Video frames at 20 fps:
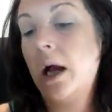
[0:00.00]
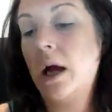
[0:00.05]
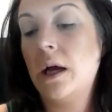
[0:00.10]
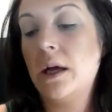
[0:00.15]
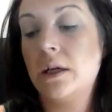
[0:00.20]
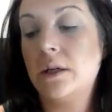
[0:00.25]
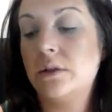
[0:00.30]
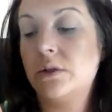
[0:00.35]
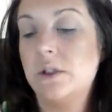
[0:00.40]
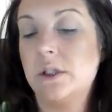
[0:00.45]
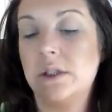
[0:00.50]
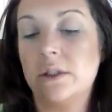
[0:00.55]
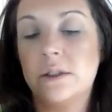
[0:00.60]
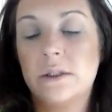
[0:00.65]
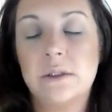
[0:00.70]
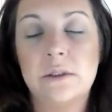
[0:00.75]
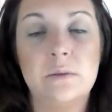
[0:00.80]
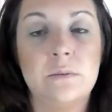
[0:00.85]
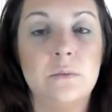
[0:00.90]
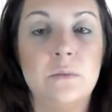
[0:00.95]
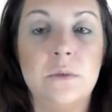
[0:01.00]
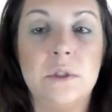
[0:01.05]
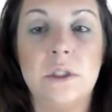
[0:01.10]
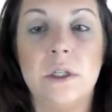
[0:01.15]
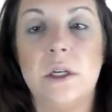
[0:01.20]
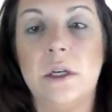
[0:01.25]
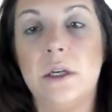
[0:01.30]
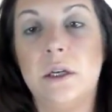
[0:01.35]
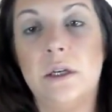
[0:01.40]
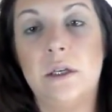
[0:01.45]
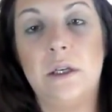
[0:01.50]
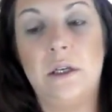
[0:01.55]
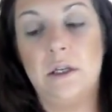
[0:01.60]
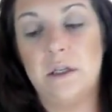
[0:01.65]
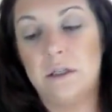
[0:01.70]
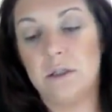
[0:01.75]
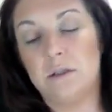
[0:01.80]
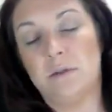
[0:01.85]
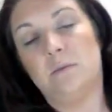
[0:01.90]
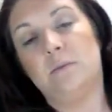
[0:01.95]
I
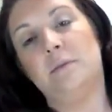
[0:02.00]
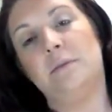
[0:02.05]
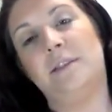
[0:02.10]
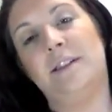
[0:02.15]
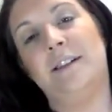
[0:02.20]
can't.